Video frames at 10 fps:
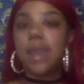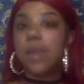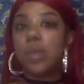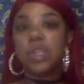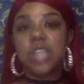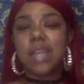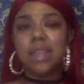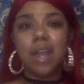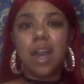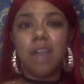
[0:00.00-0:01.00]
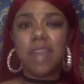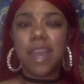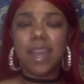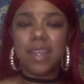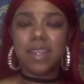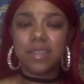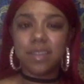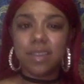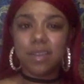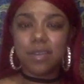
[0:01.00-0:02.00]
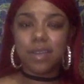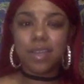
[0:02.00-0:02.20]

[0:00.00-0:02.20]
which I love, and I know,